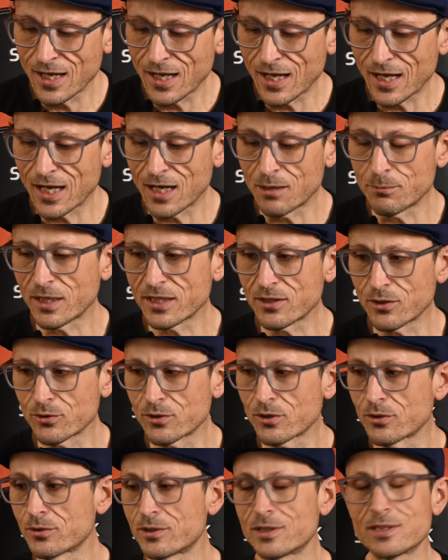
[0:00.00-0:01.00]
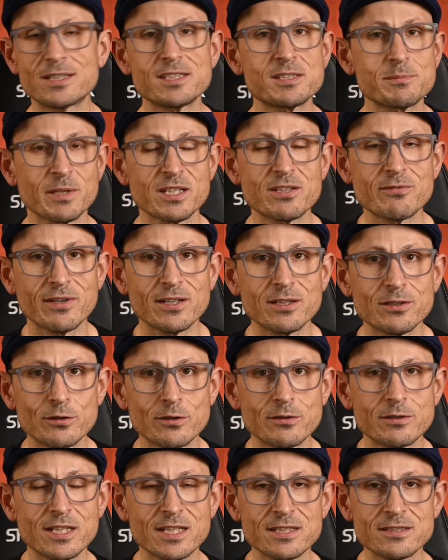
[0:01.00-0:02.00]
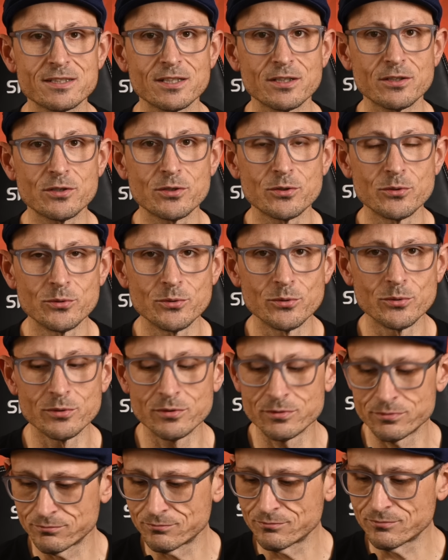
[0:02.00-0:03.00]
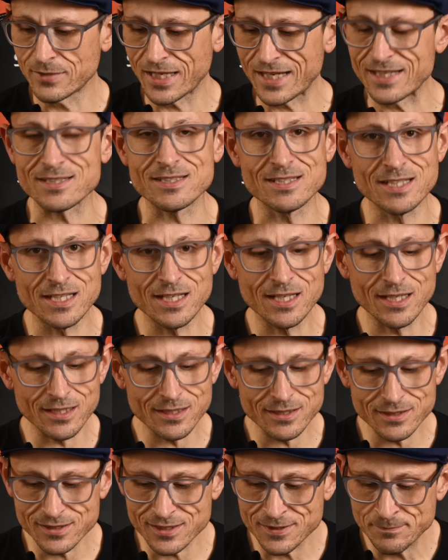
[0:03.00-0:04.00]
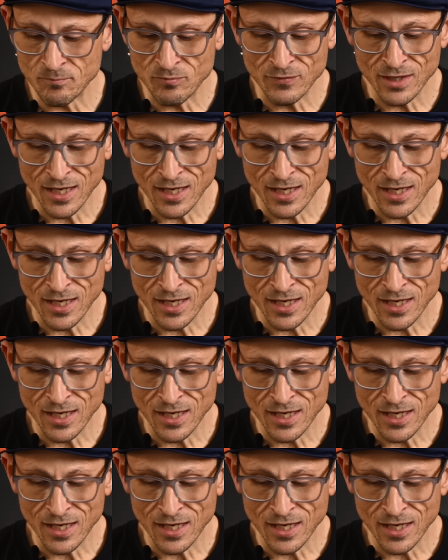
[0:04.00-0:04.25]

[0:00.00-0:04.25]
Um, I don't know that there's much value in testing two SD cards.